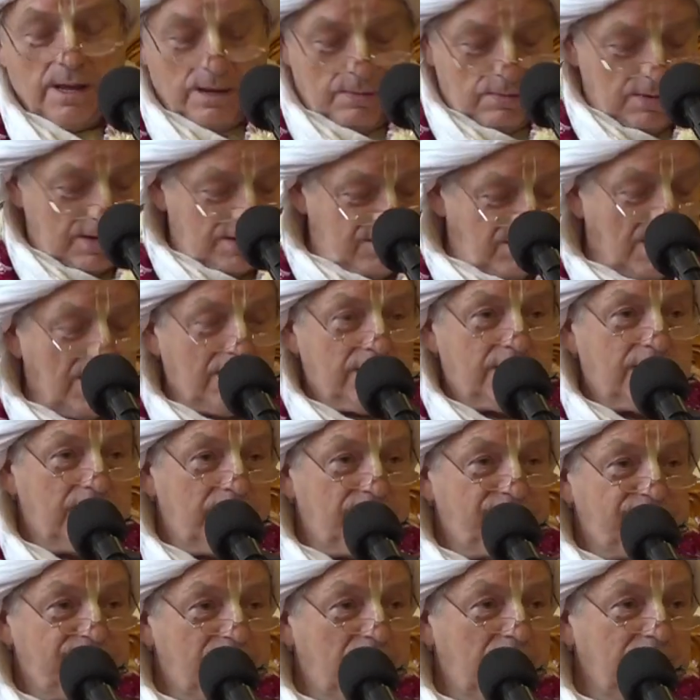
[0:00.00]

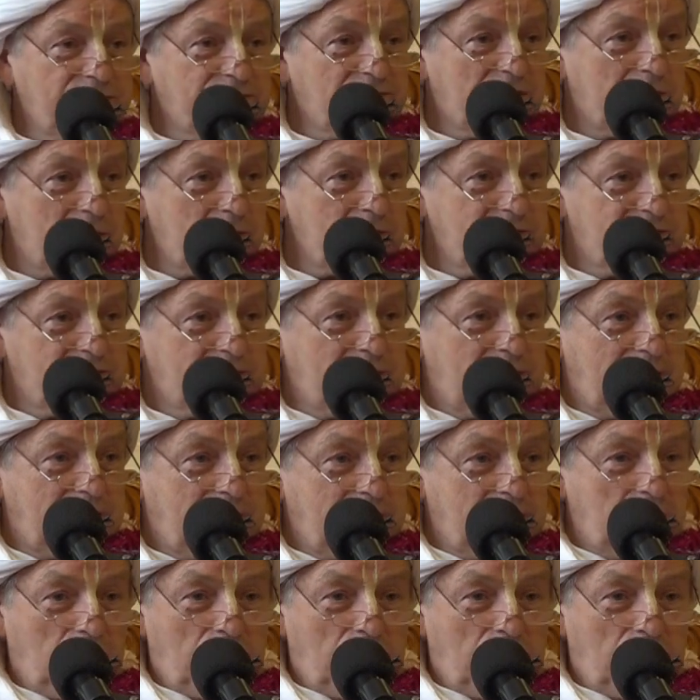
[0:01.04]
Jagannath's nice clothes are getting